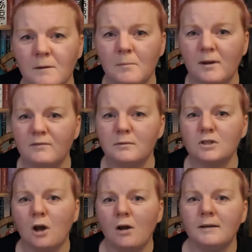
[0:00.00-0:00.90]
But if we're
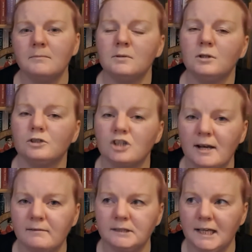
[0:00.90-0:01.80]
talking more
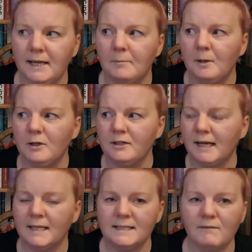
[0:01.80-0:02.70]
generally about
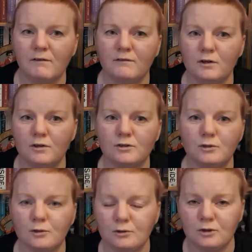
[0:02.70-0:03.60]
negative reviews,
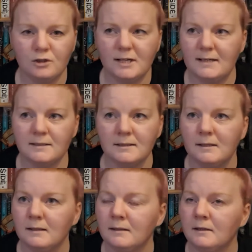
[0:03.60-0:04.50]
just as,
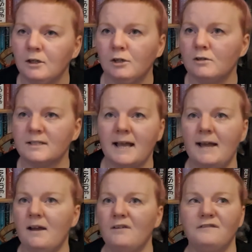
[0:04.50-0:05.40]
you know,
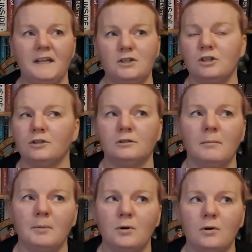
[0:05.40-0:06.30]
say a
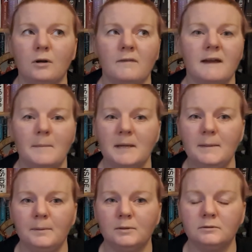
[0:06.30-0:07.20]
fiction book that
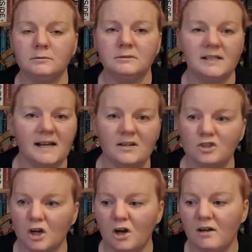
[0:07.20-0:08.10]
people didn't
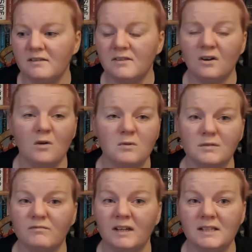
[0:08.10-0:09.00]
enjoy, they thought
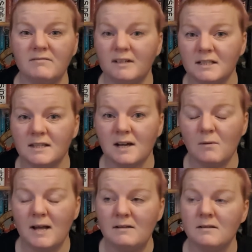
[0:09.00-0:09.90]
wasn't really written that
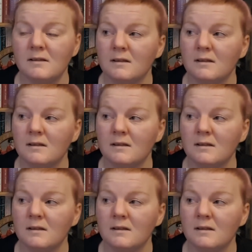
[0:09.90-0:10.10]
well,